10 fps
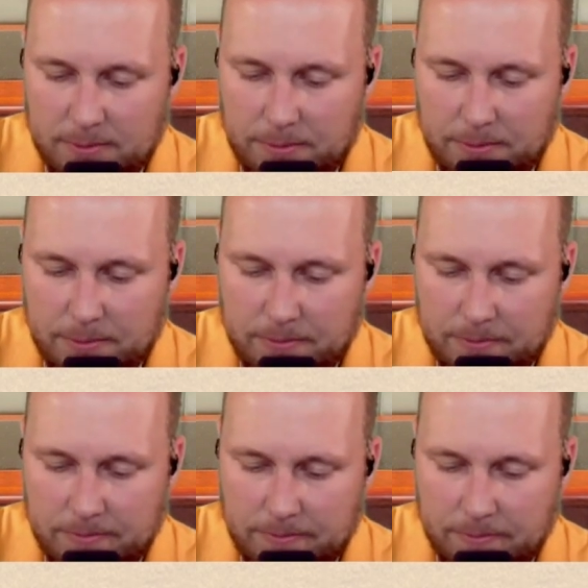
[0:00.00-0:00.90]

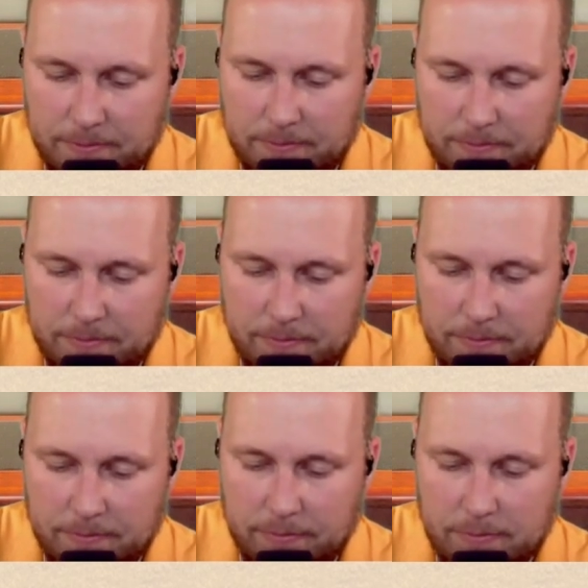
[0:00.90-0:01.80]

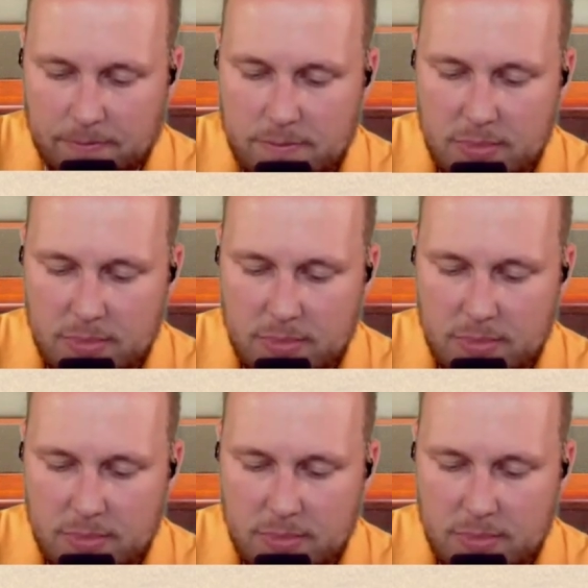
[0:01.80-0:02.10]
(silence)